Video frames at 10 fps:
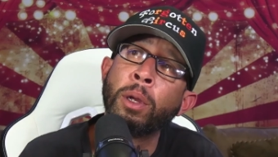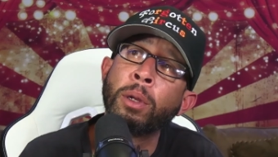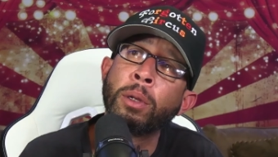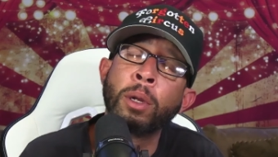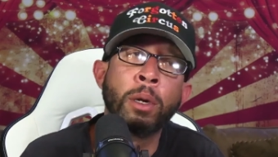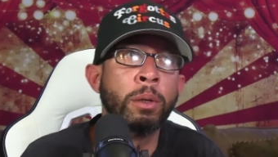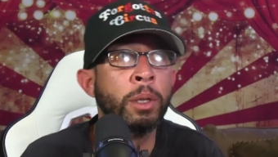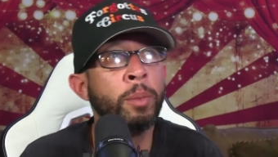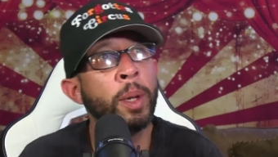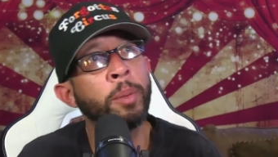no, he
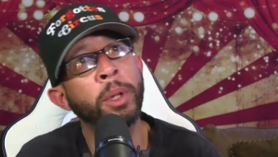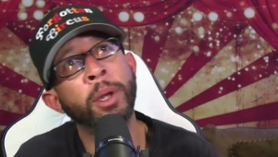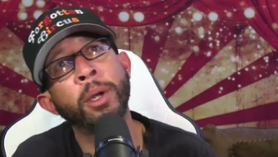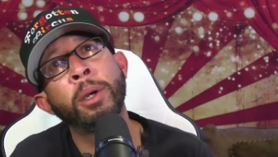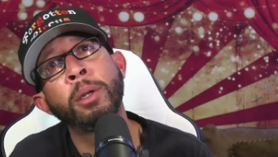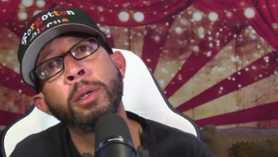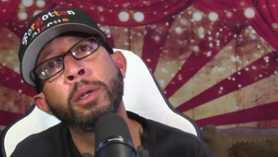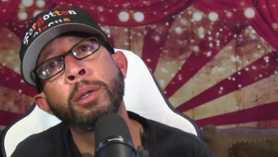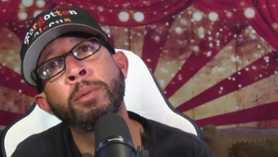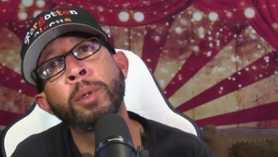may be like a
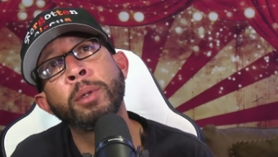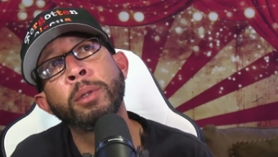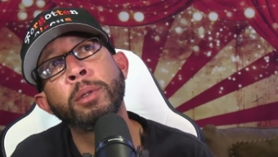100. I